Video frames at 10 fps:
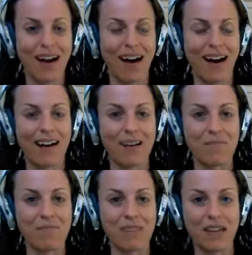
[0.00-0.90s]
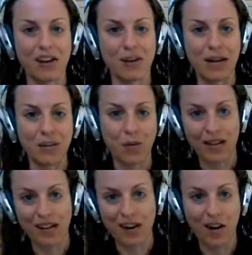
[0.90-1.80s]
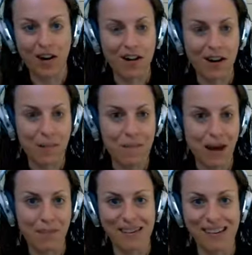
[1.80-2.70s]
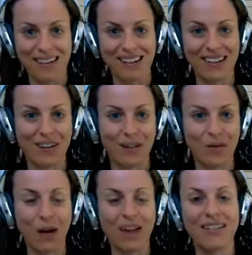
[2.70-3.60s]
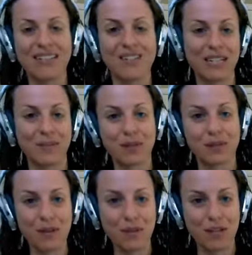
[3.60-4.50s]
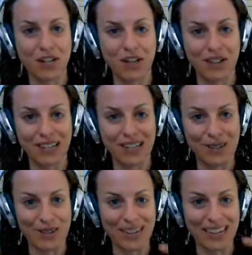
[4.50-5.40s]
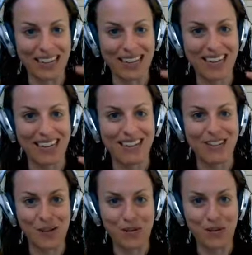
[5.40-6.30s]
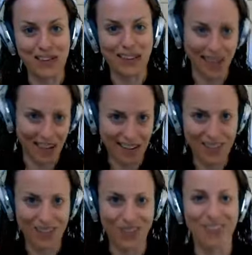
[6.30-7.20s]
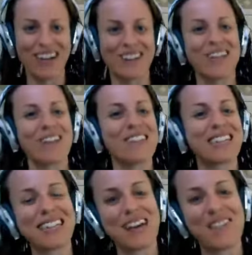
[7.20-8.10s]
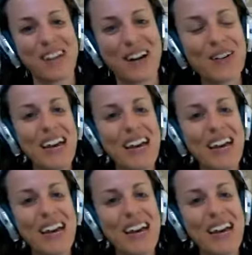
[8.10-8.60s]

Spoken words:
Either by joining our Mapping Wellness Facebook group, which I'll include the link to here when I'm done with this live video,